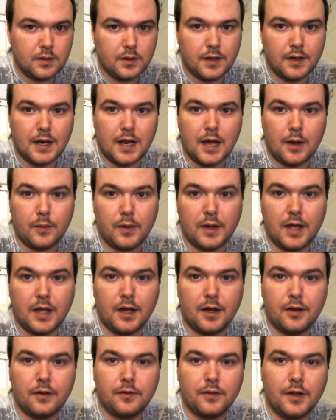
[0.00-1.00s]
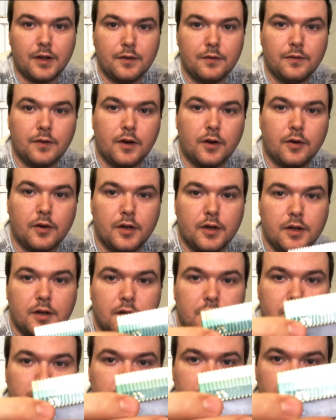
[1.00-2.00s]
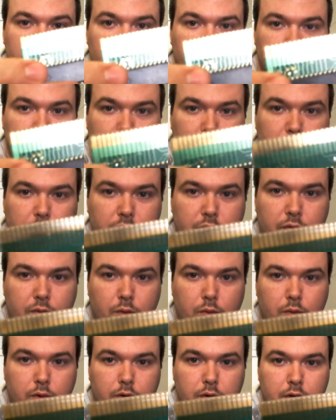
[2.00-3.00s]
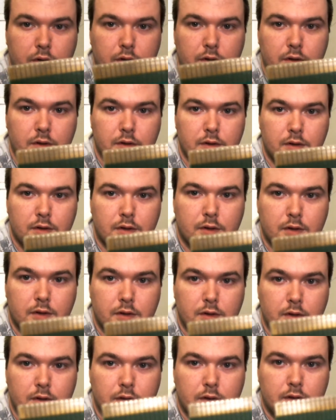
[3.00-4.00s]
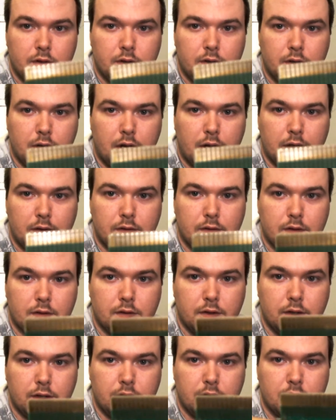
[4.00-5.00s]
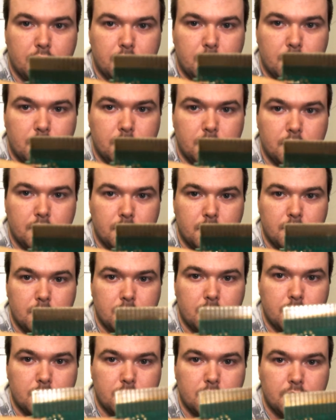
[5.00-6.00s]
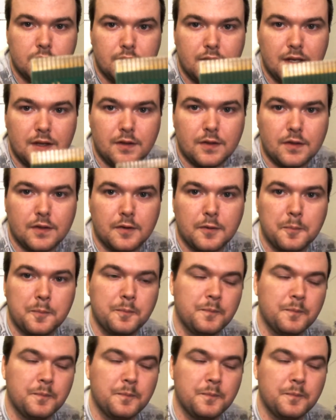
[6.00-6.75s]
And now we have a very beautifully restored, nice clean teeth.